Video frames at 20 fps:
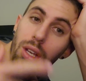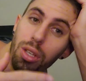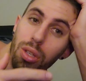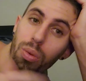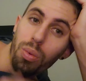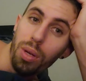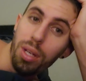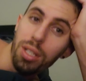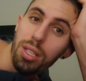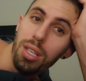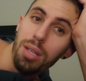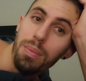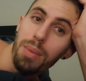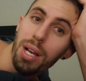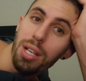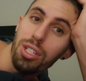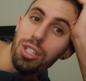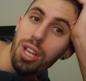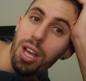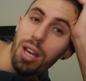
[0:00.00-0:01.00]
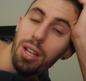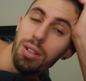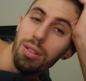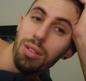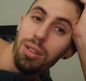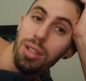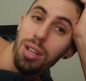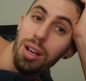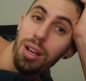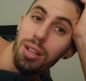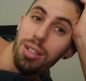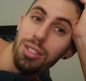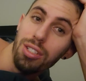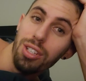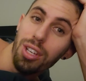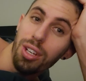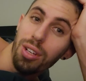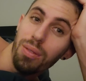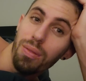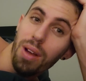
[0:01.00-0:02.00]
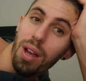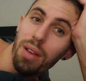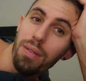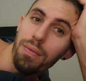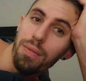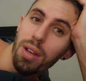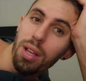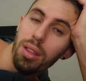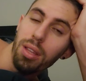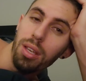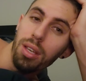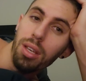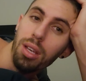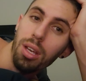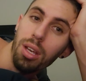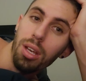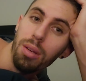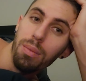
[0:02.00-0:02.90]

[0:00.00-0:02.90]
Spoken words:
You want to keep my channel Jake Orion friendly?